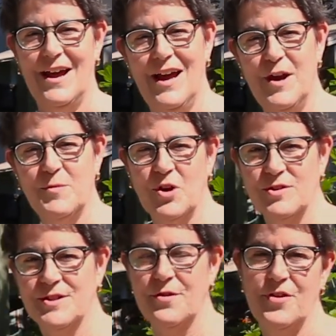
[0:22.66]
I'm
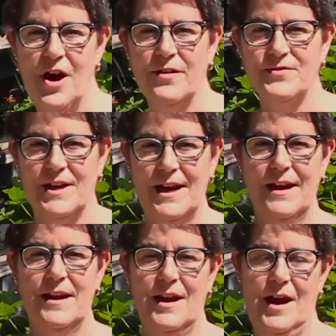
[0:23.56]
Kirsten Thoft,
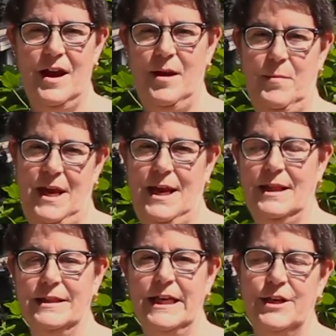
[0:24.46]
and I'm a
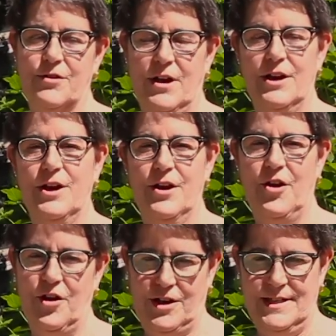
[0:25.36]
LEED accredited
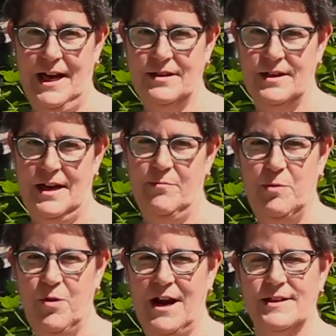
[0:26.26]
architect, and I've
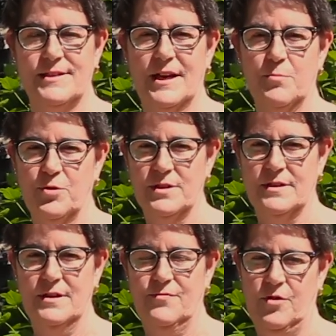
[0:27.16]
been practicing in
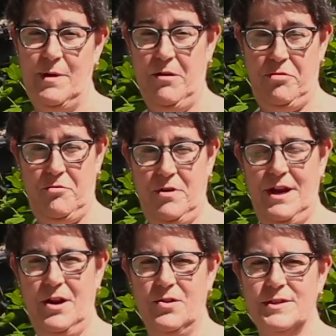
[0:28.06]
Princeton for about 30
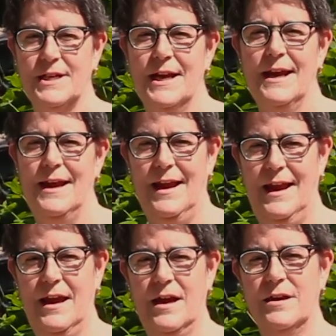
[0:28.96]
years.
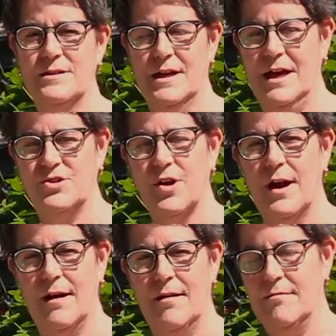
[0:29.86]
And I
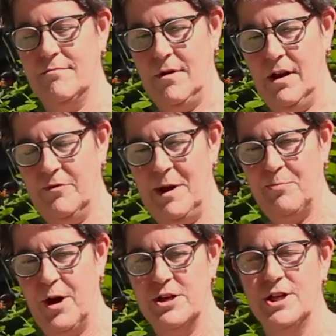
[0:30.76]
try on all of my
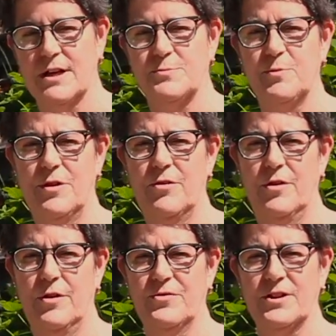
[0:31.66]
projects,
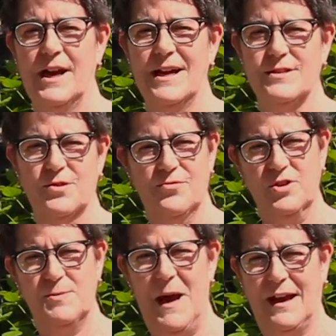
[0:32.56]
whether they're for clients or for
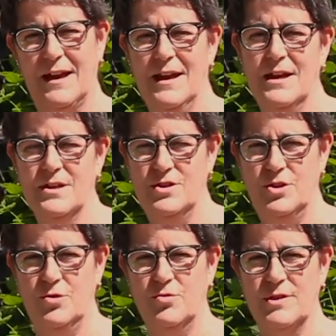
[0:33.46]
spec,
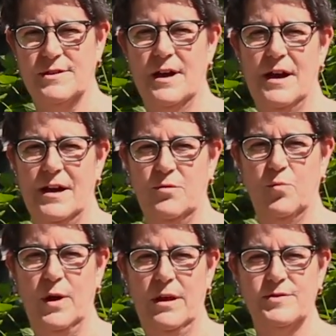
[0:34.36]
to
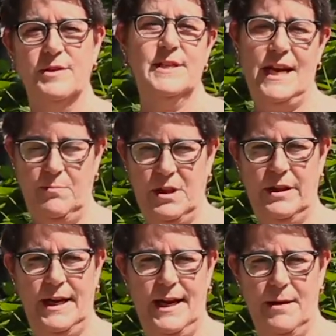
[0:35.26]
design with
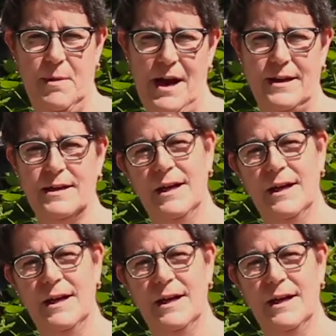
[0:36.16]
sustainability in mind.